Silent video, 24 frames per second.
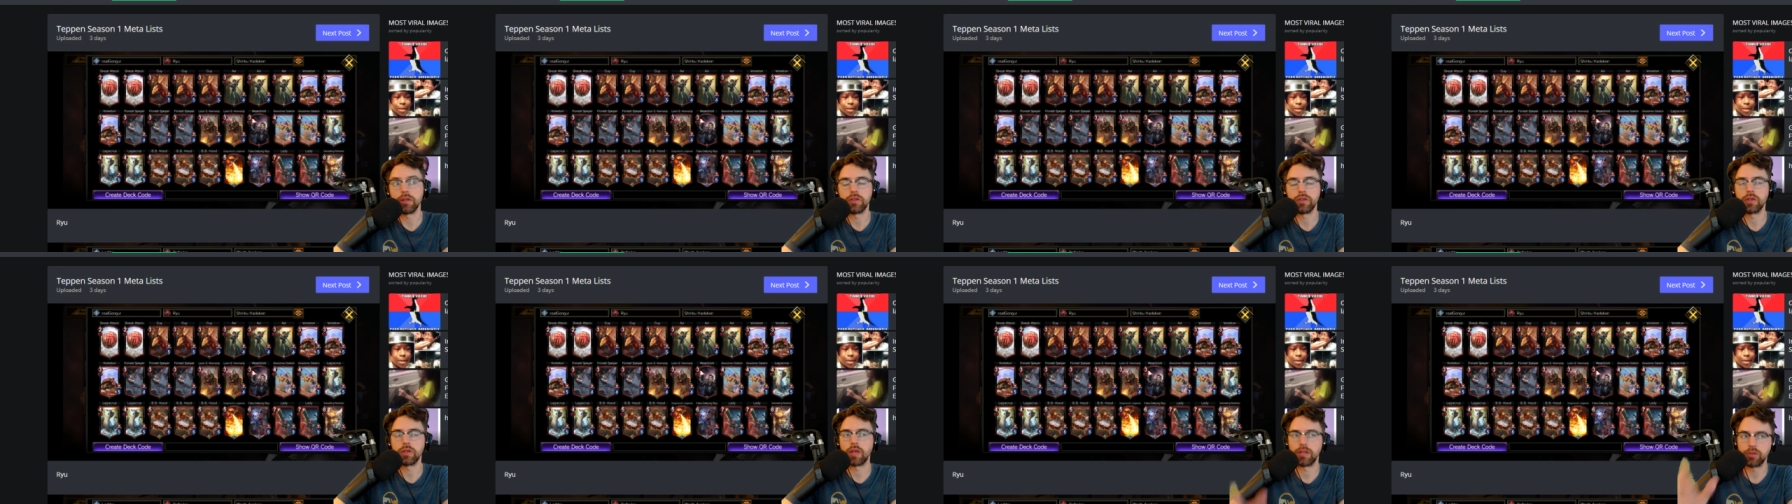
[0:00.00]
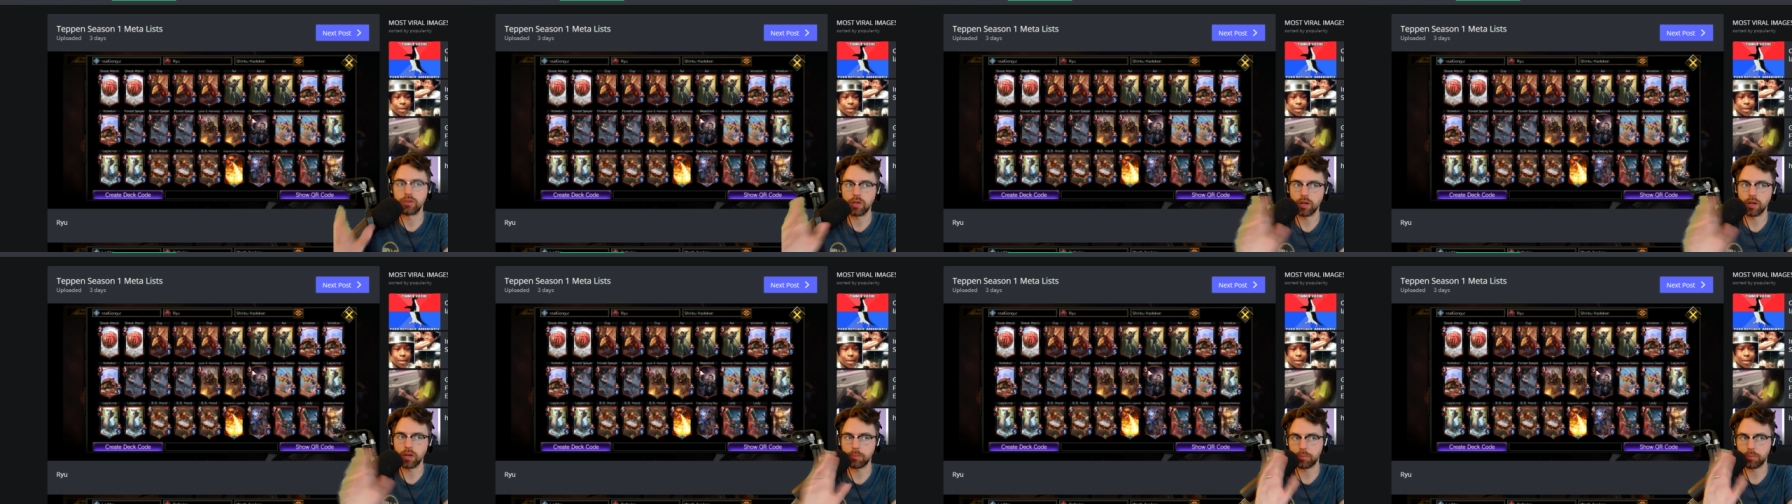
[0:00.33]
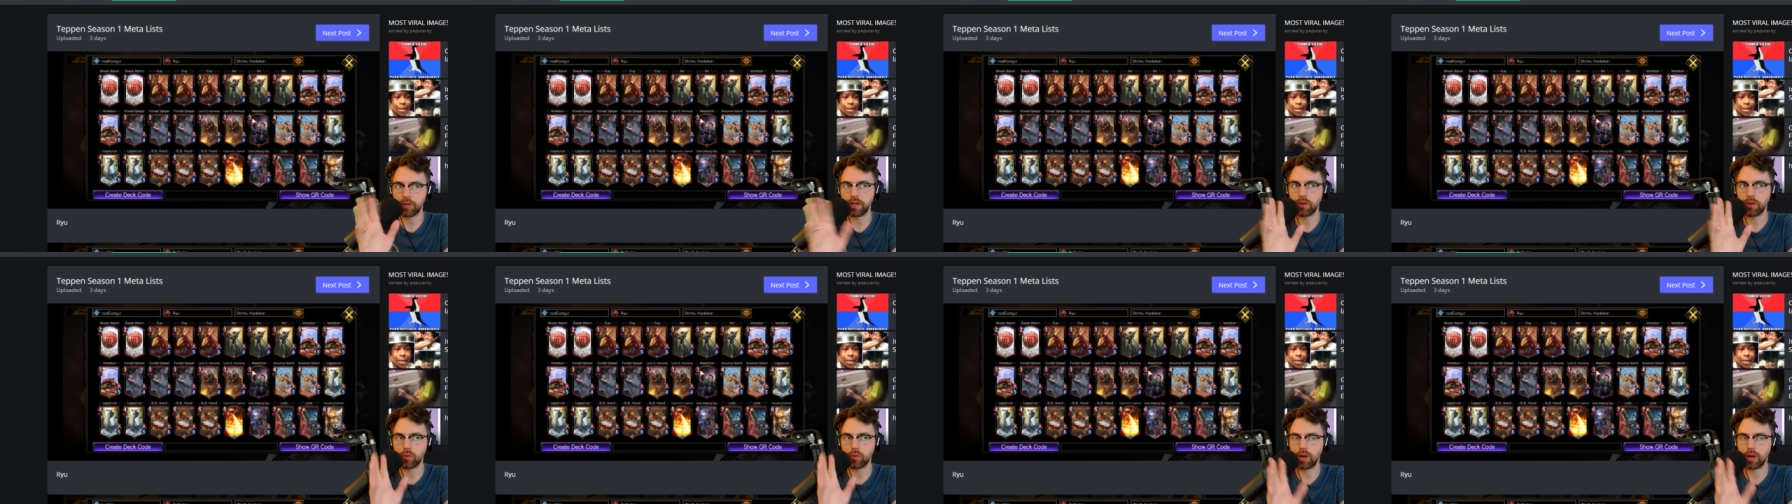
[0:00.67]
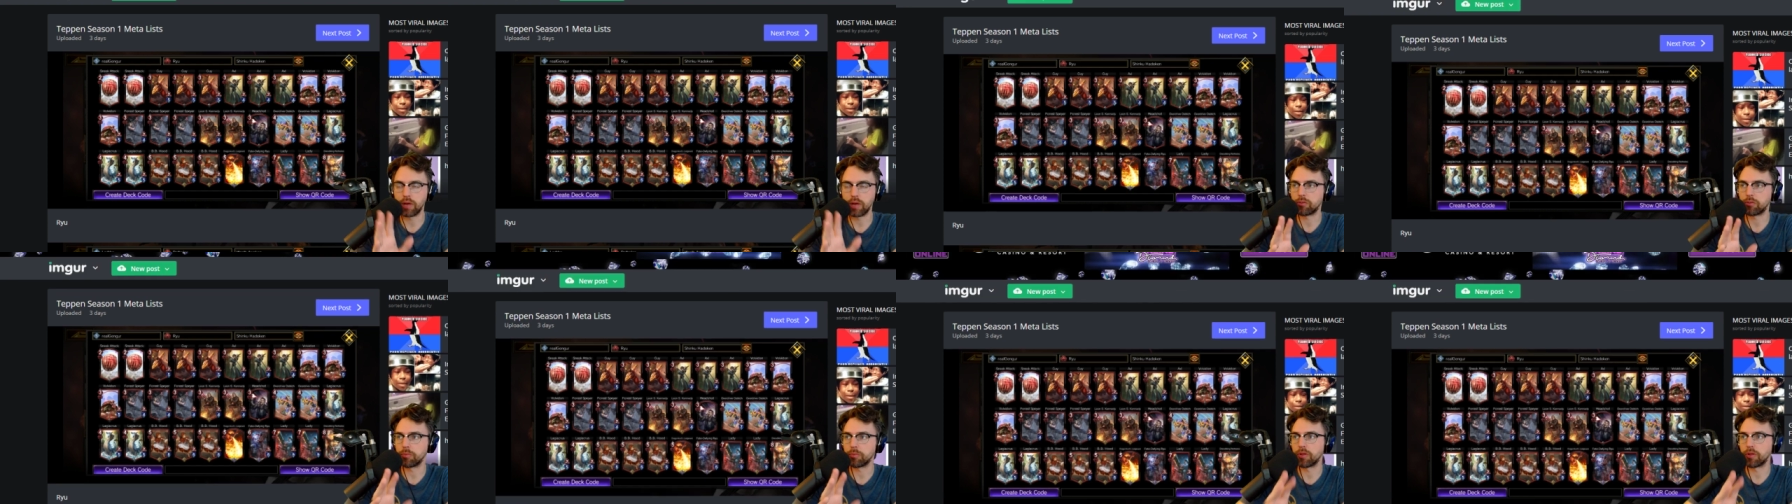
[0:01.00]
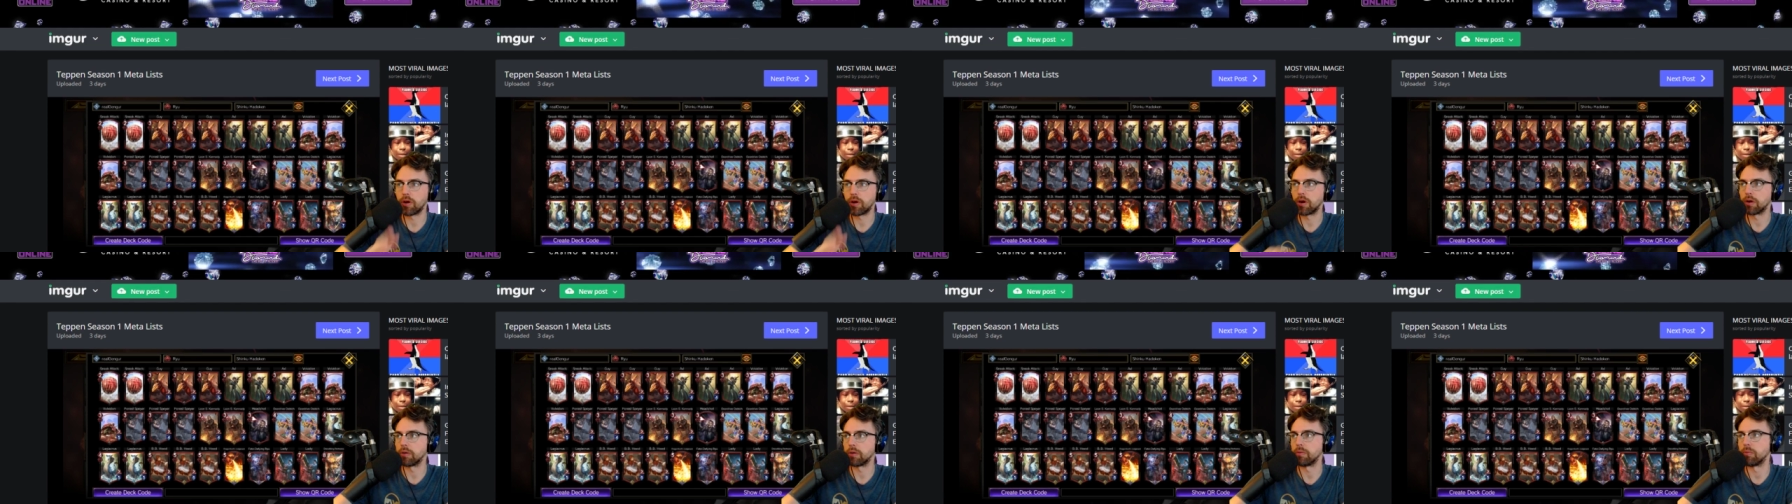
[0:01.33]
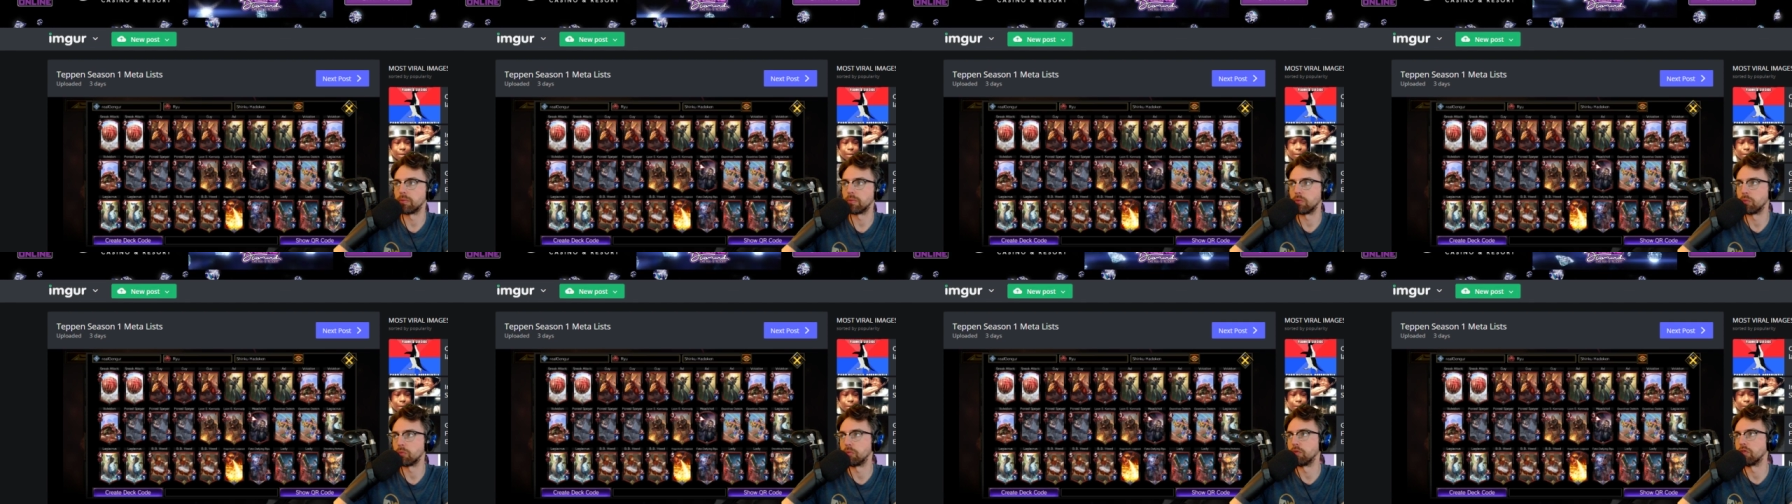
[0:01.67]
and you got to play around some of the hard
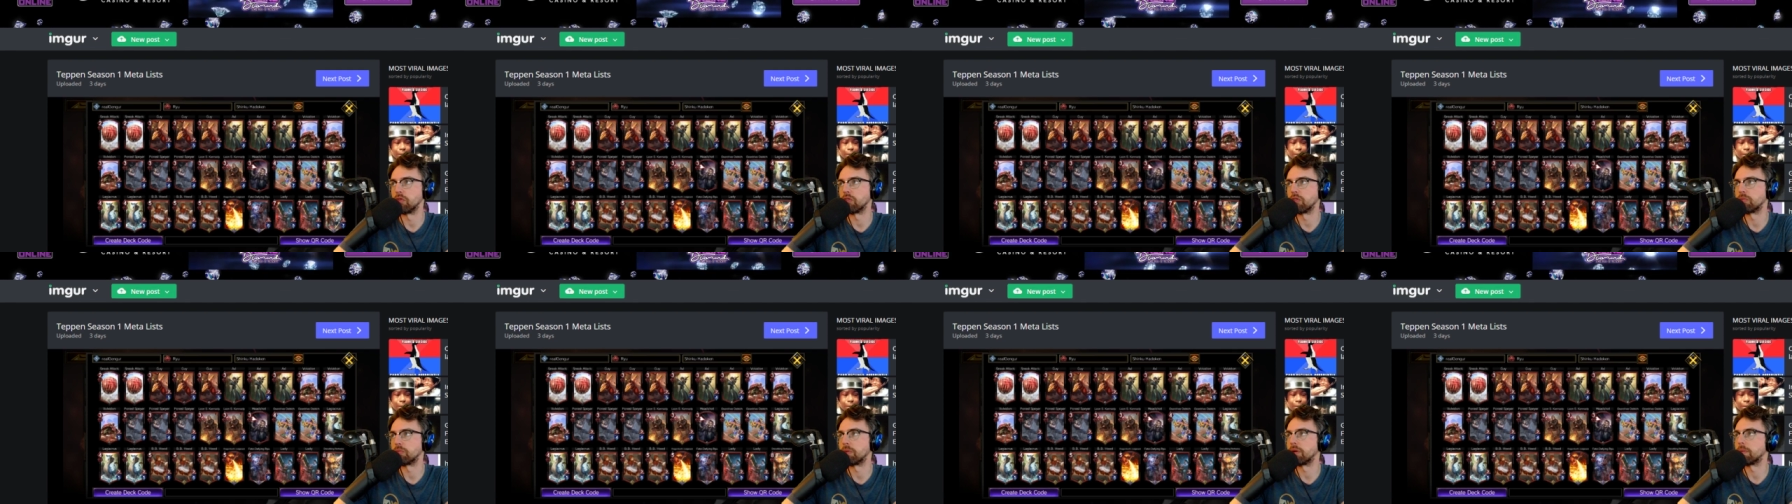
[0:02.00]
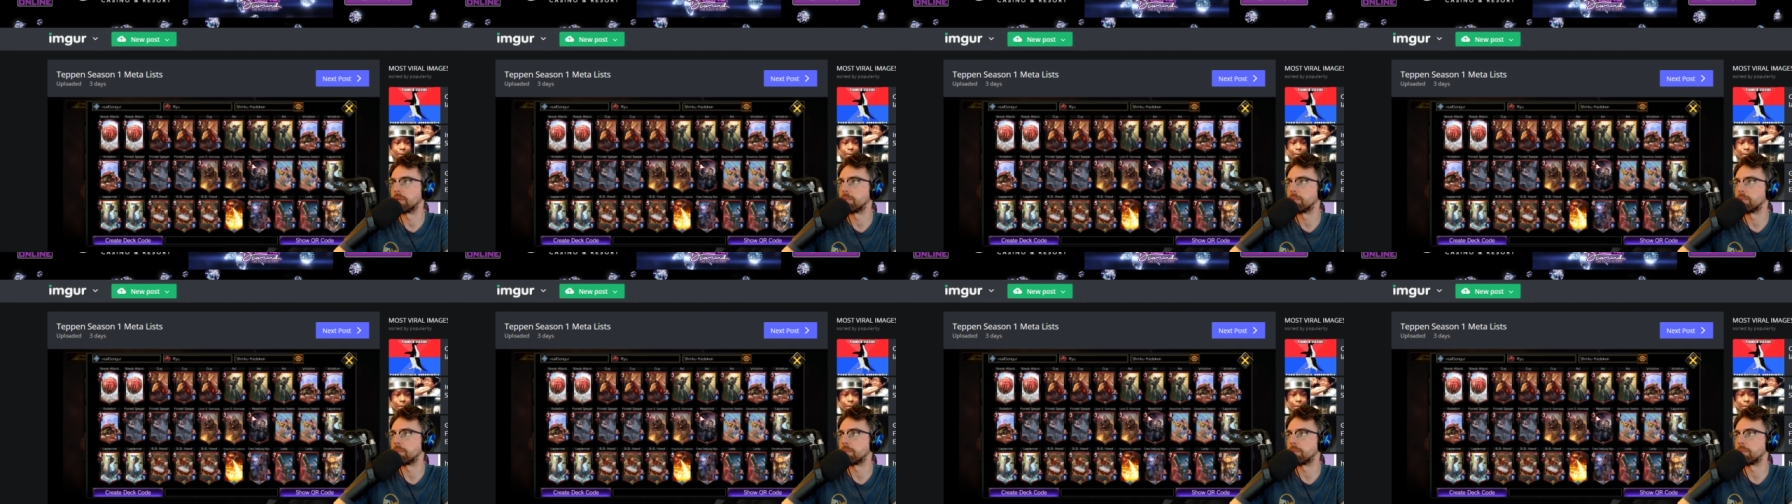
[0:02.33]
removals. But